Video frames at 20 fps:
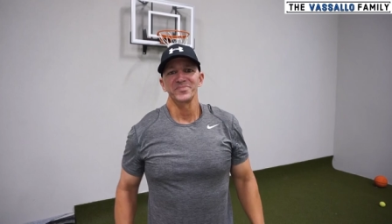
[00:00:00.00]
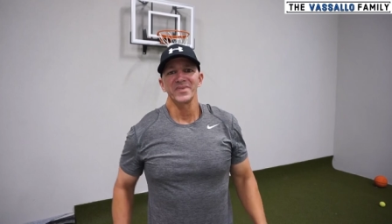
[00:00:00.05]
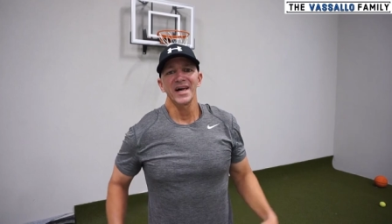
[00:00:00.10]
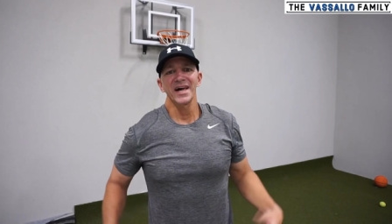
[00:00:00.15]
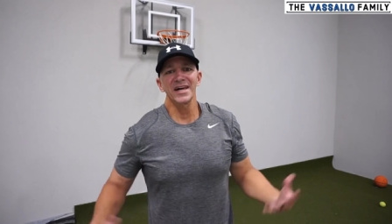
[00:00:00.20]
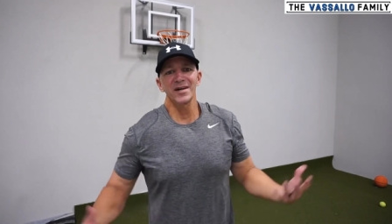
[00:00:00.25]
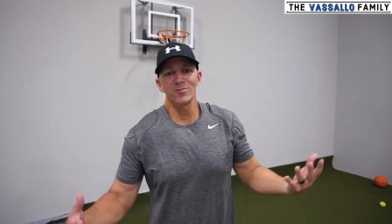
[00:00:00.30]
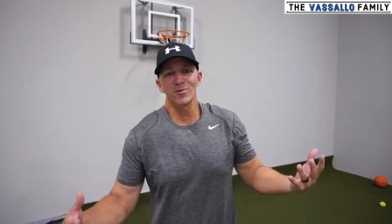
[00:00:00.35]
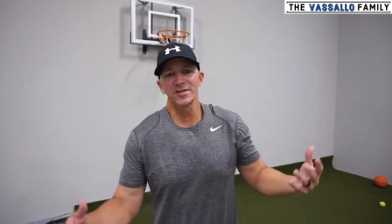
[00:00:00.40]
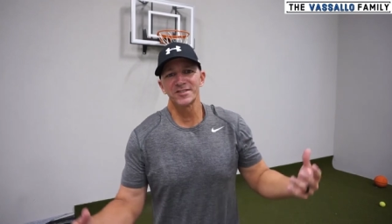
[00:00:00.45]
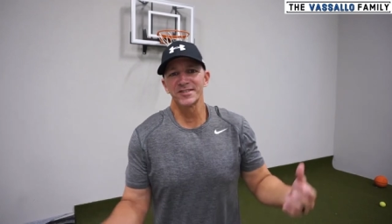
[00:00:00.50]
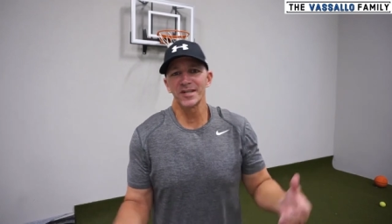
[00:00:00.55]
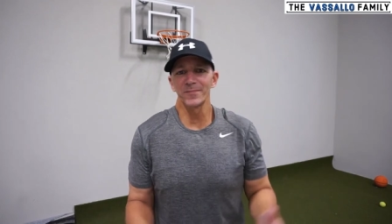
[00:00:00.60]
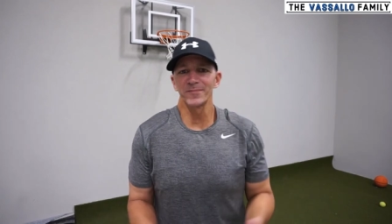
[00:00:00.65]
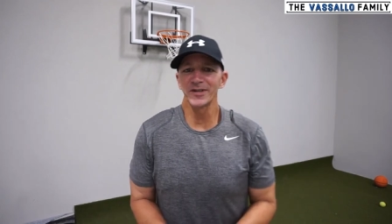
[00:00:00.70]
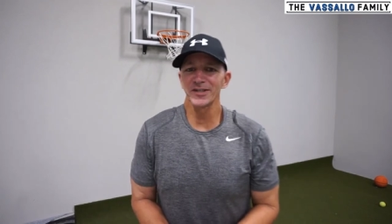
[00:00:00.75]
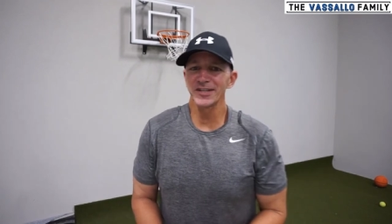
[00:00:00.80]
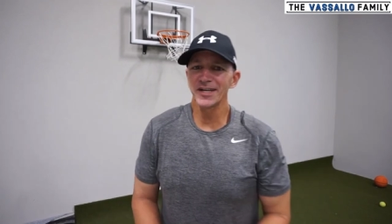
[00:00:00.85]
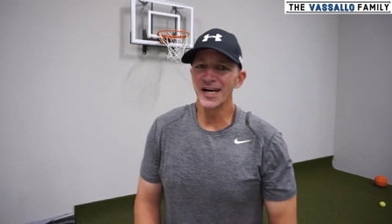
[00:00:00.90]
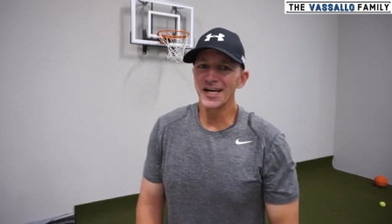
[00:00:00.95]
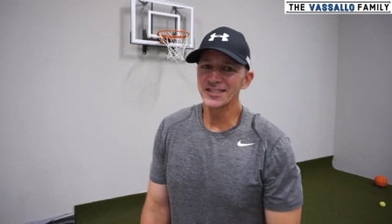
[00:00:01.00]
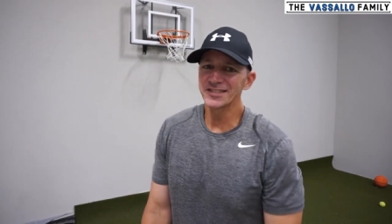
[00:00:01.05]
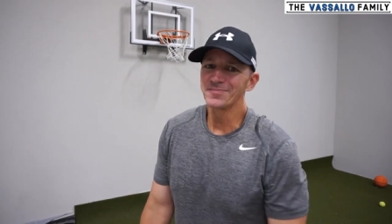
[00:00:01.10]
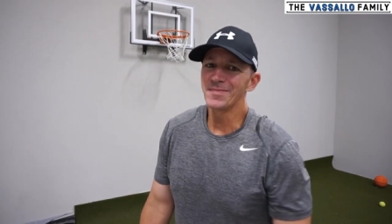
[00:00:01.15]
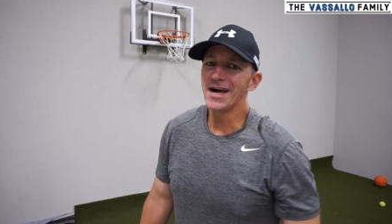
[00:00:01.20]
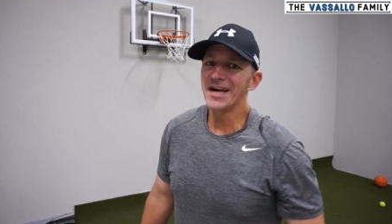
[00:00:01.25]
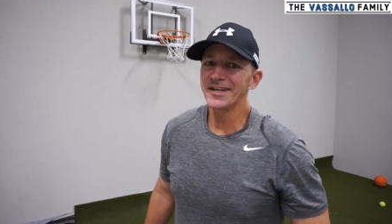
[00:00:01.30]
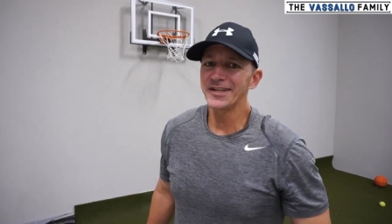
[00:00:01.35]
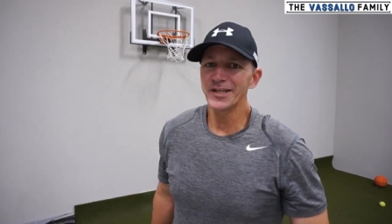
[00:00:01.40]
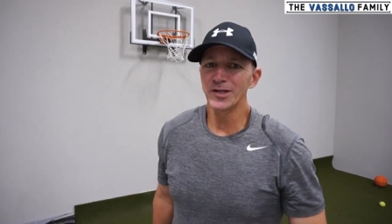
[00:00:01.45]
Hey, what's up there guys?
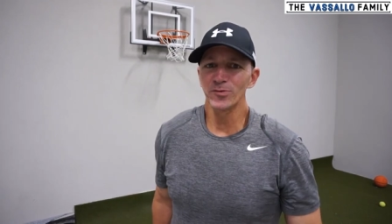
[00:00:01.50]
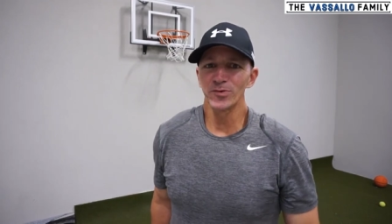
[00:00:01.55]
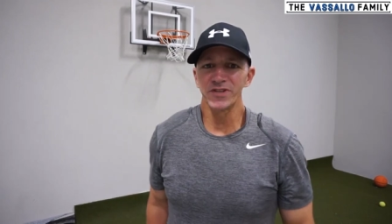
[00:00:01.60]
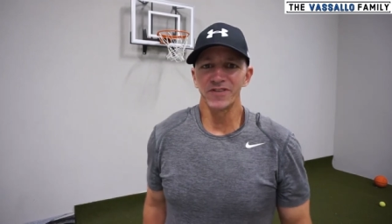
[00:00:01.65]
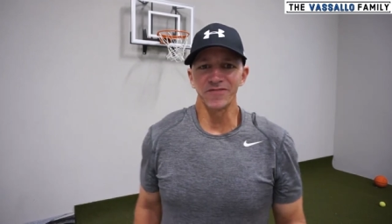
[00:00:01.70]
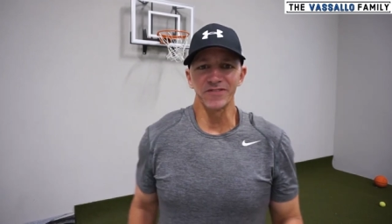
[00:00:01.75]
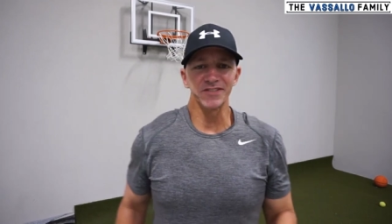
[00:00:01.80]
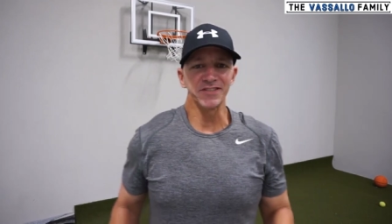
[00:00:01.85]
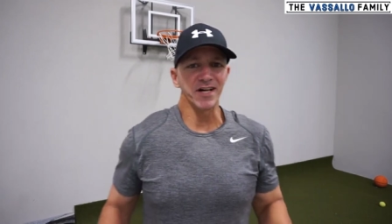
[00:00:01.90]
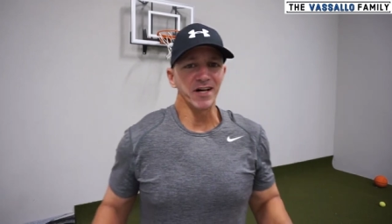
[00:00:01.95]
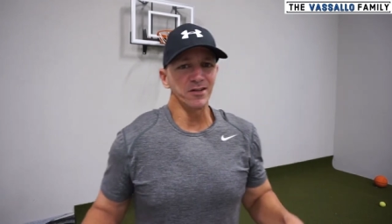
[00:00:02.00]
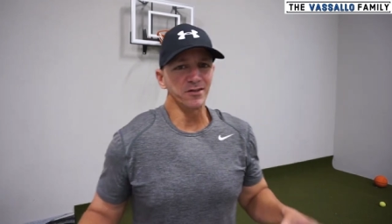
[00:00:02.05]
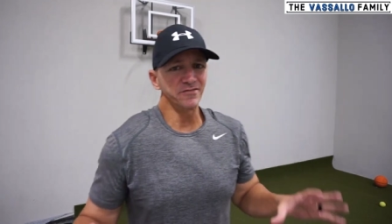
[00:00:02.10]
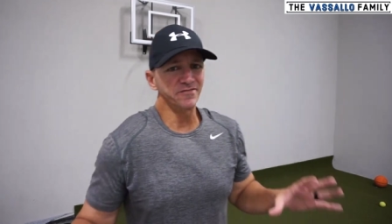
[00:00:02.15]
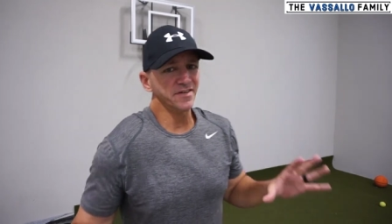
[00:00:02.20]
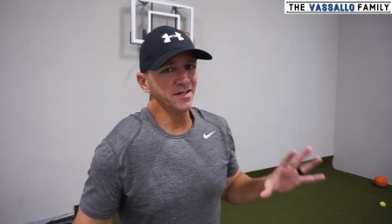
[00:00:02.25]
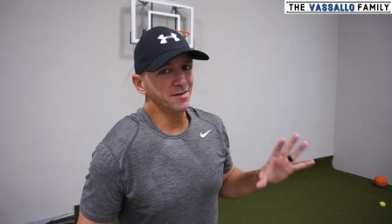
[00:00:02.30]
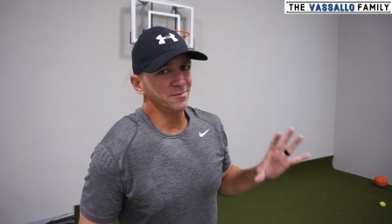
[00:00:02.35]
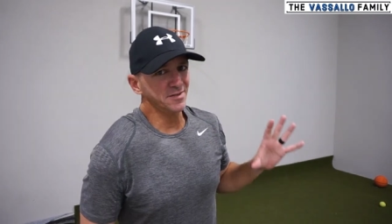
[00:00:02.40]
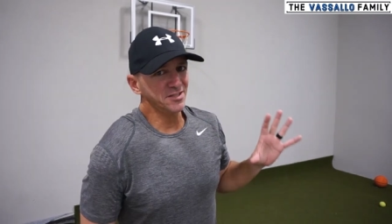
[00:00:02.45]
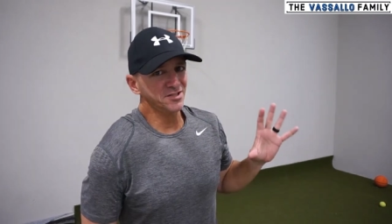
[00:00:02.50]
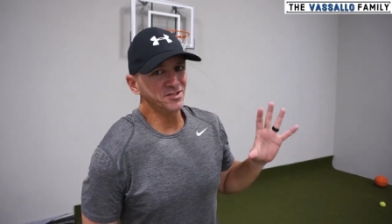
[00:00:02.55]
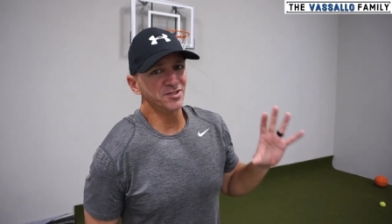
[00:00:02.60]
Matt here with the Vassallo Family.